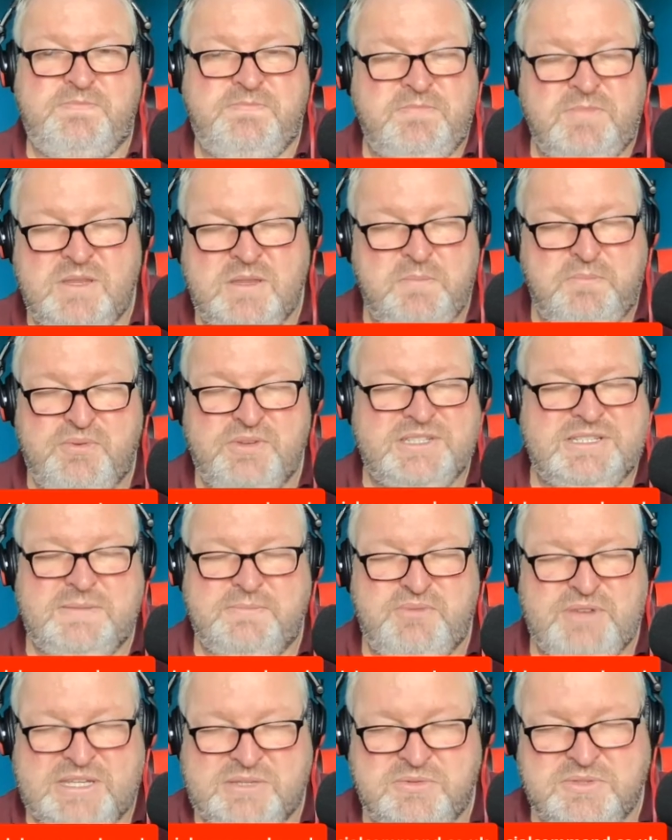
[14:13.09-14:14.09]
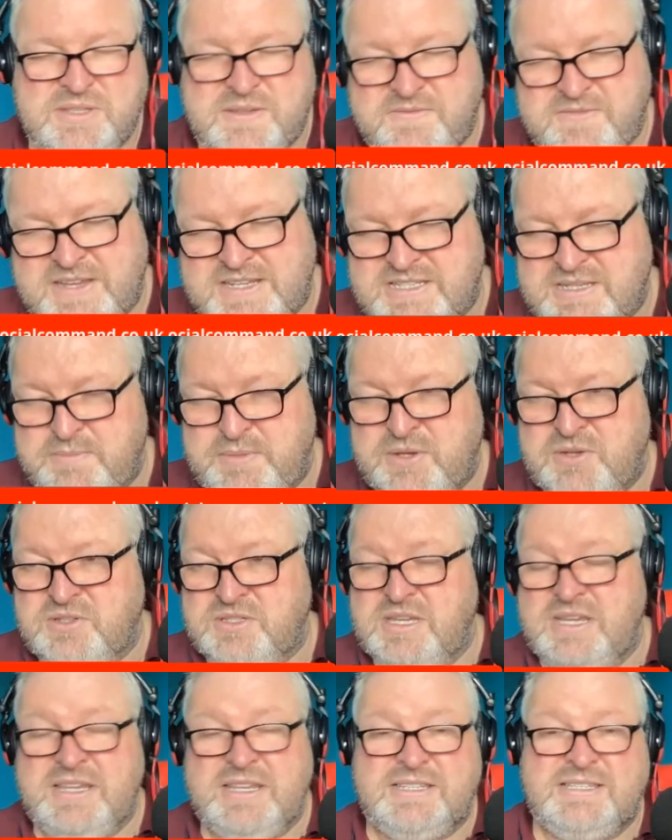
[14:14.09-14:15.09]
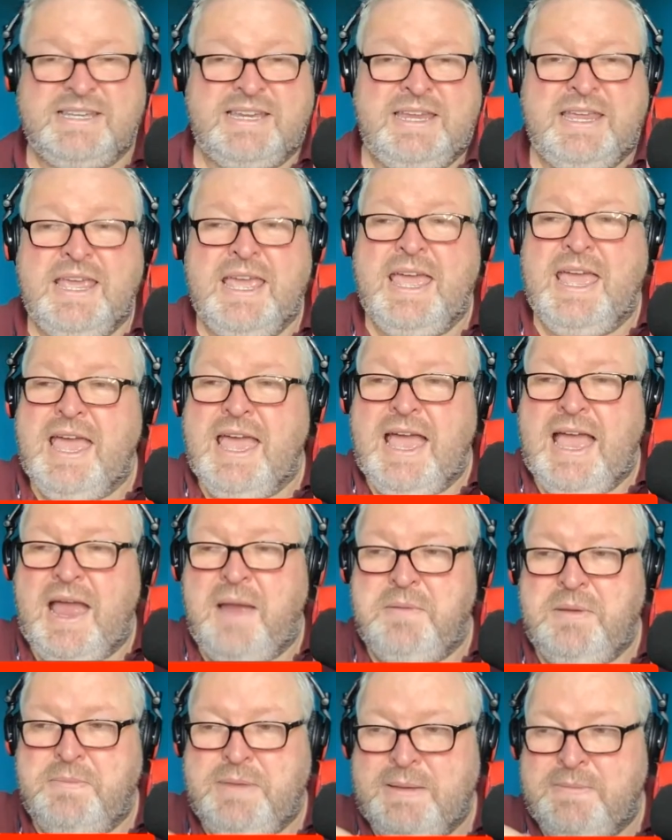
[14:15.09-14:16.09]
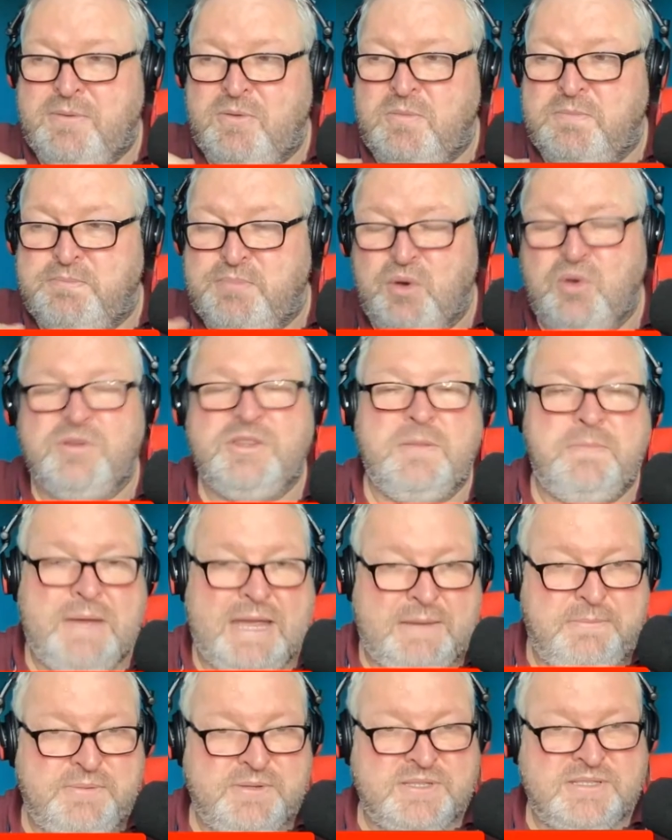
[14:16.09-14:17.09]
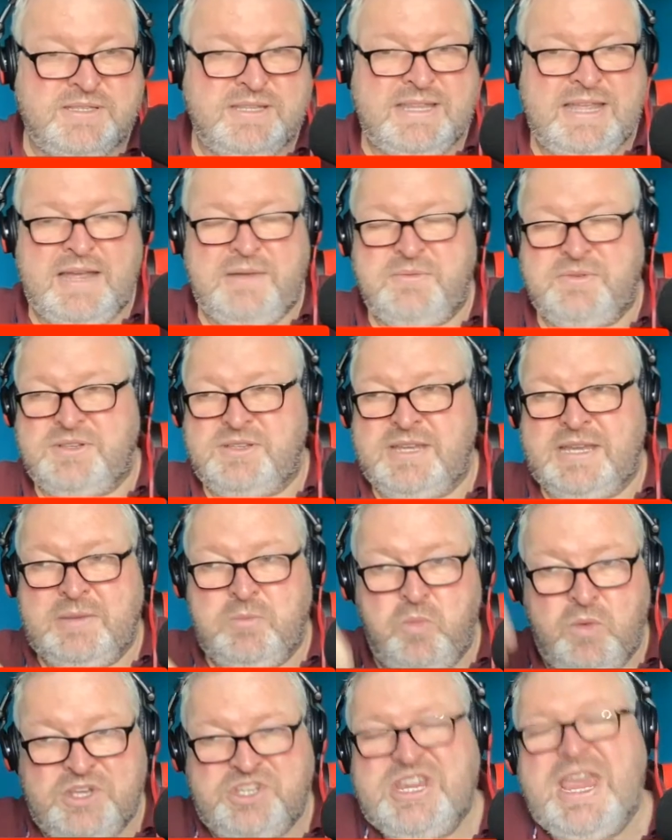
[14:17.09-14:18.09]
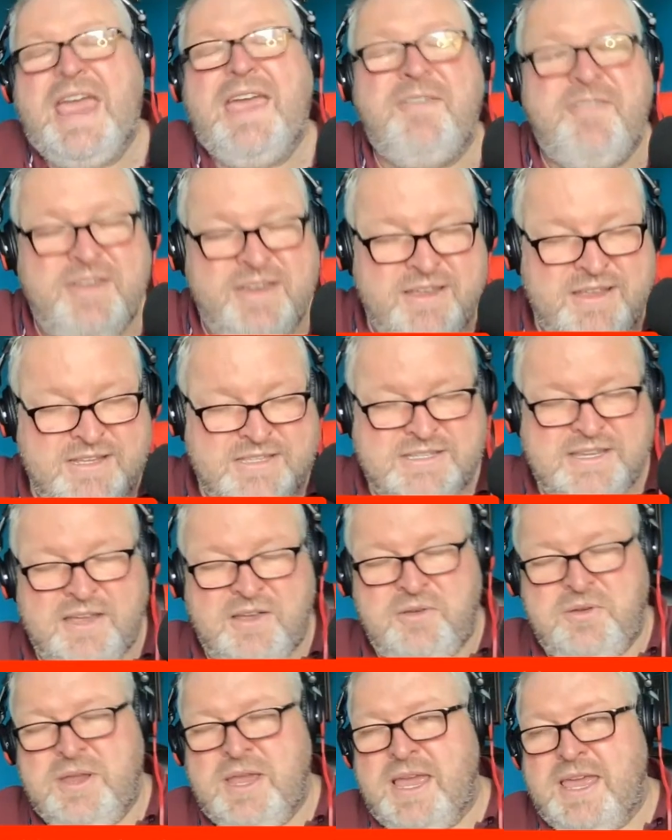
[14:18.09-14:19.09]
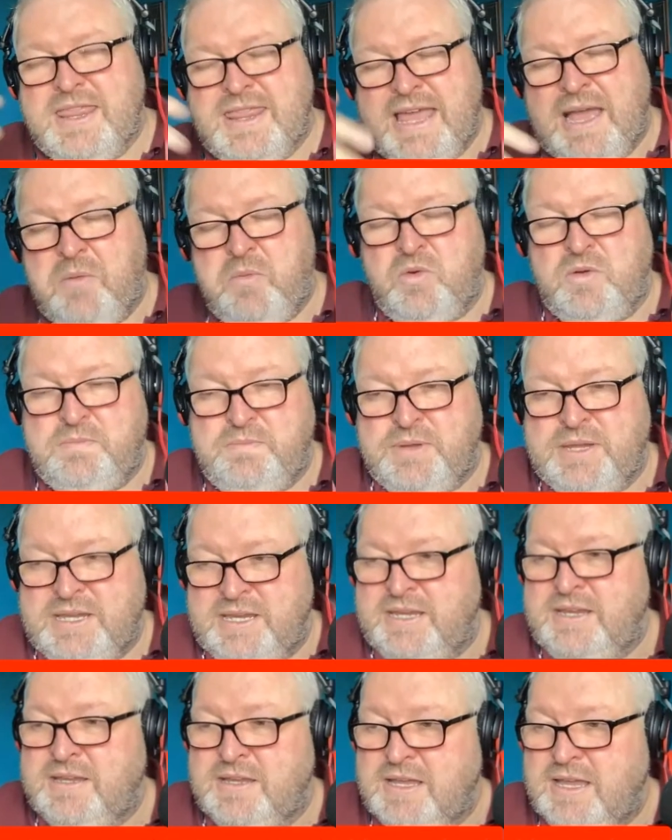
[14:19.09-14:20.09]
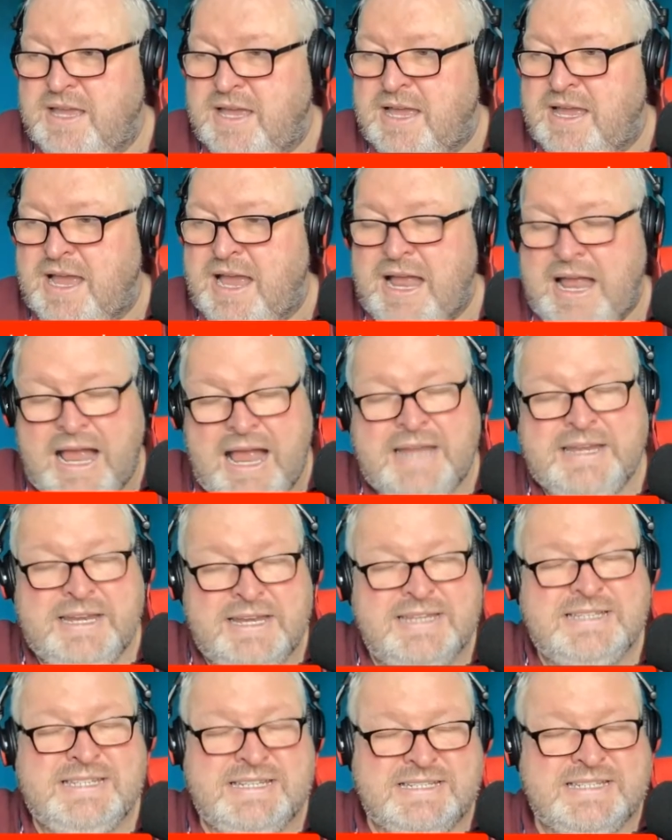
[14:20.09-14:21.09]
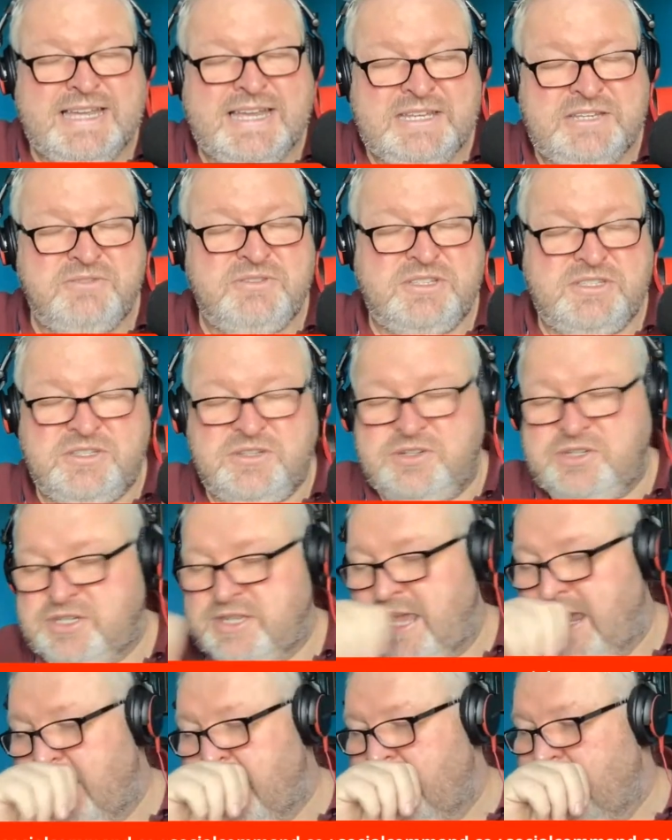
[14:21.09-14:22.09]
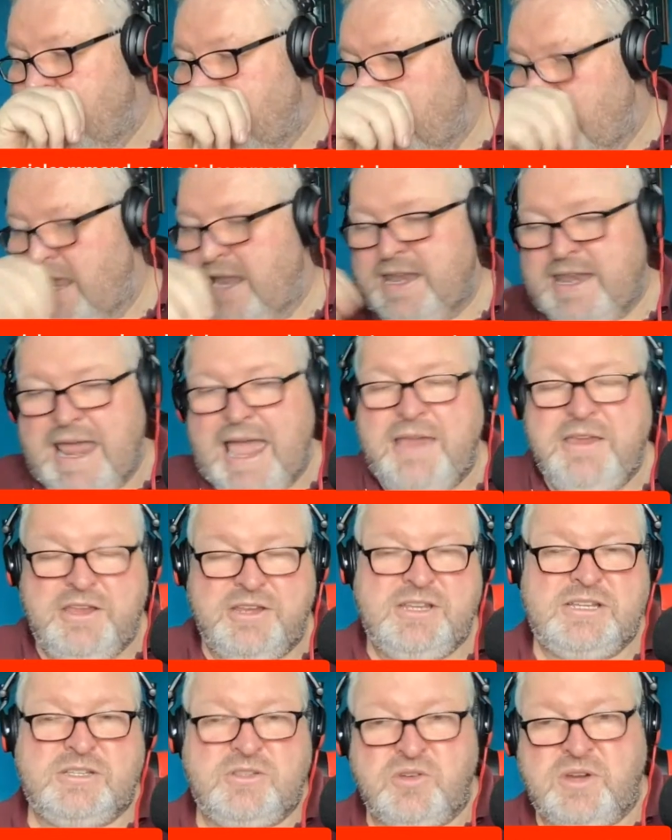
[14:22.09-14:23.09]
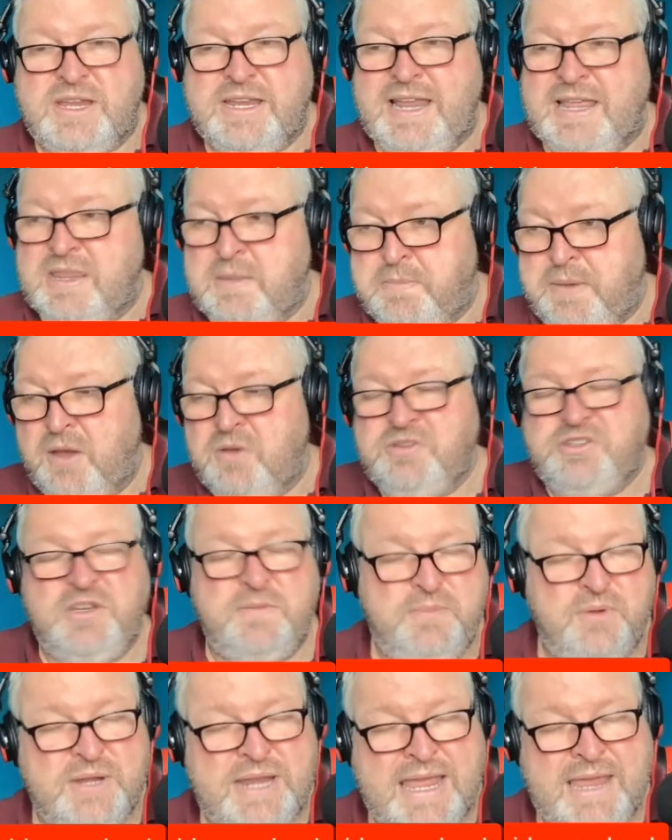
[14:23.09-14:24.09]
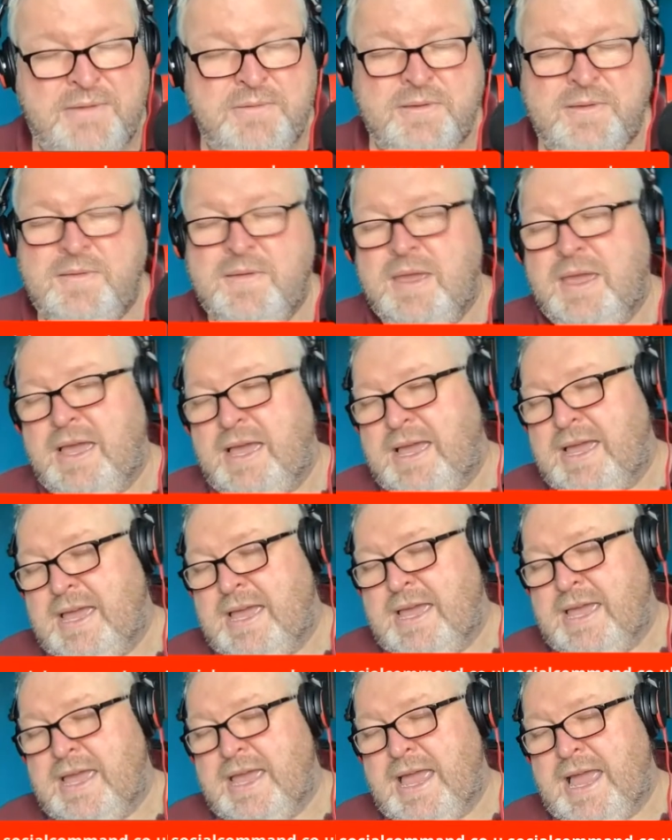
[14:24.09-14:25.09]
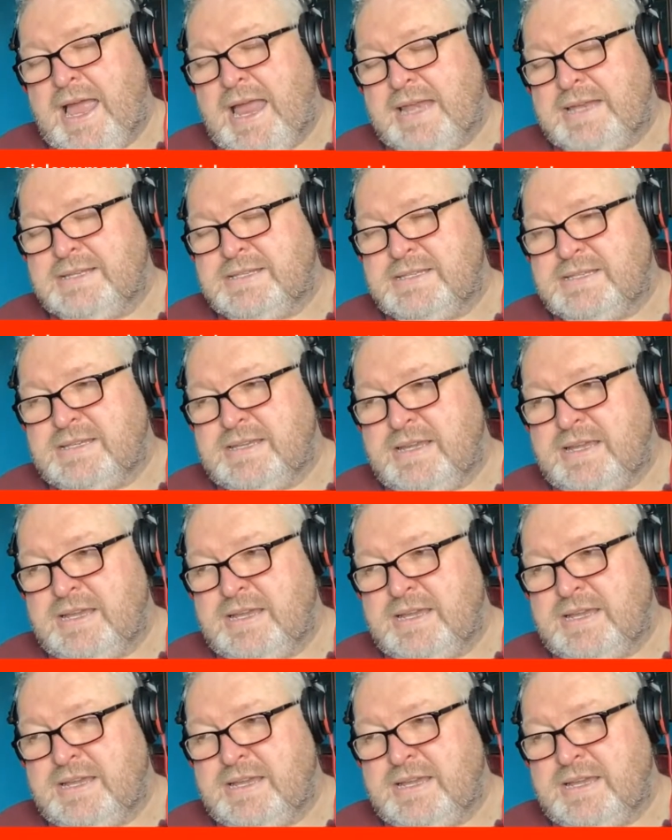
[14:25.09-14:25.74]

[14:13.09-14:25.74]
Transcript: the printing press was invented, because it would say how many people bought the papers, so that would, in which area. So that would be analytic data as such then. Now you're just looking at the posts you put out and